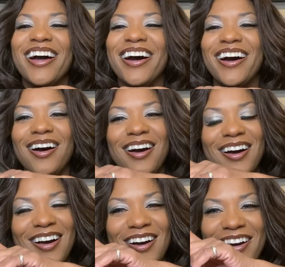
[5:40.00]

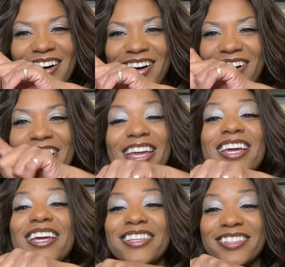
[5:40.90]
oh,
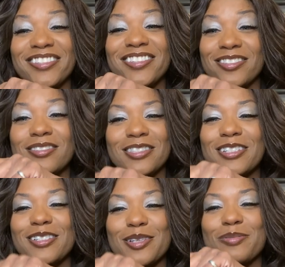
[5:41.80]
hit this
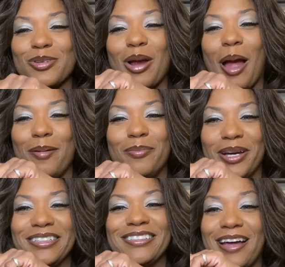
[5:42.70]
the subscribe
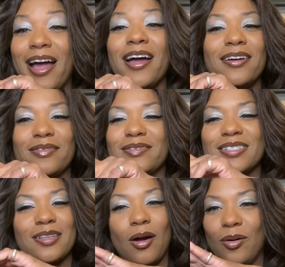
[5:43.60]
button. I have
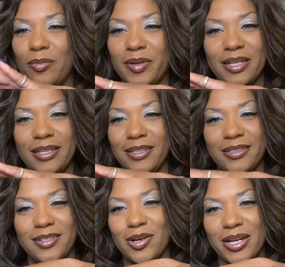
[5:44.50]
so many
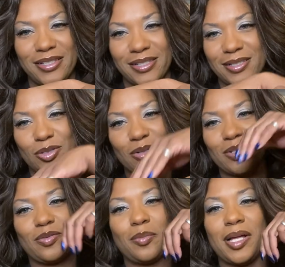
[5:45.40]
crazy
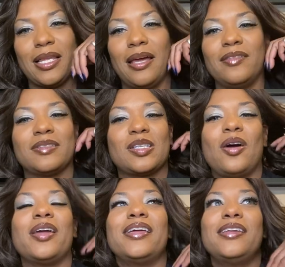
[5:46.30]
stories from my life. So
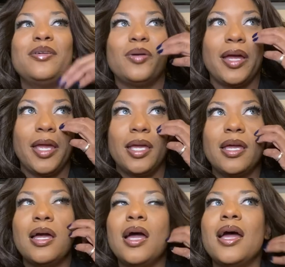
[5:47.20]
anyway,
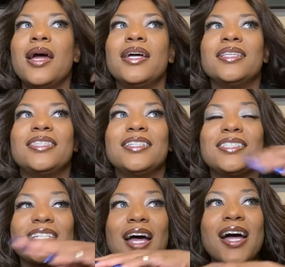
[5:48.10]
the
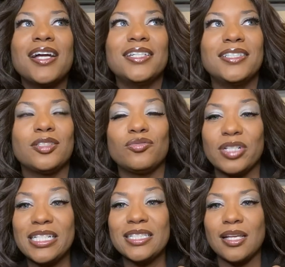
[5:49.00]
judge
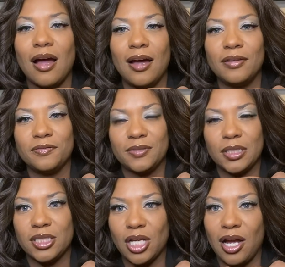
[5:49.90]
reads off
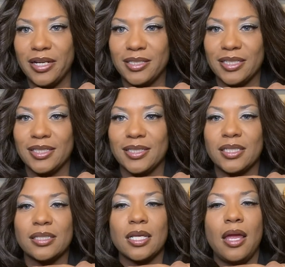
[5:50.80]
the
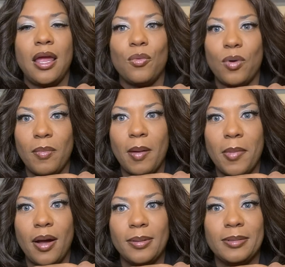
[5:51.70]
charges, what my
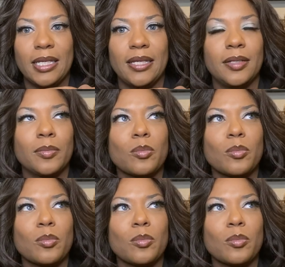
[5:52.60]
mom did.